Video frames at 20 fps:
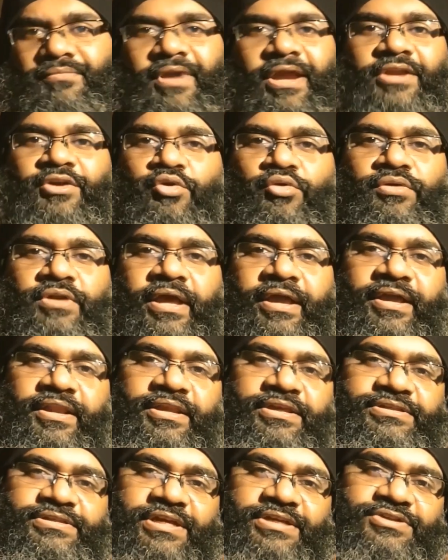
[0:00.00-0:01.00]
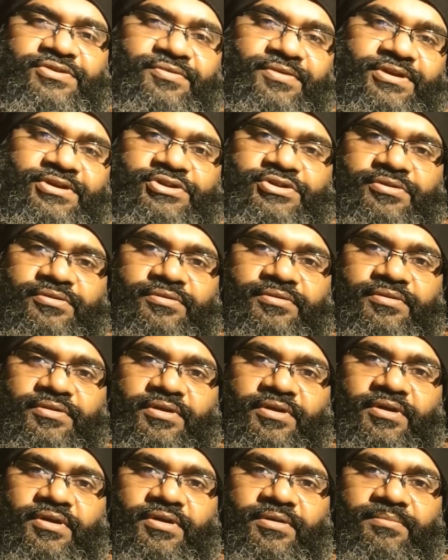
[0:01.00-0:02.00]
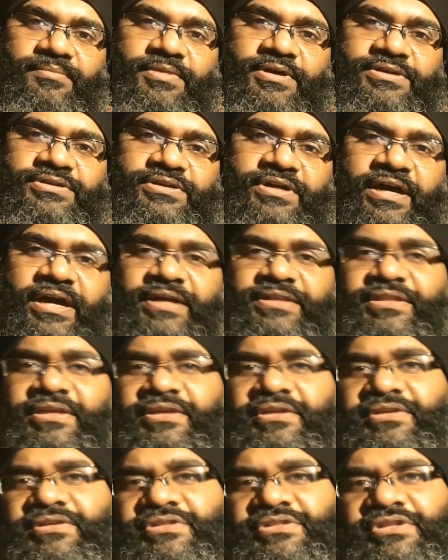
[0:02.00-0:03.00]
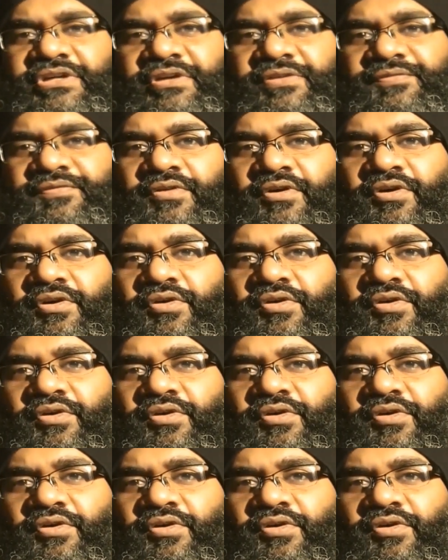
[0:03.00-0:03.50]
It looked like an exaggeration, but I think Derf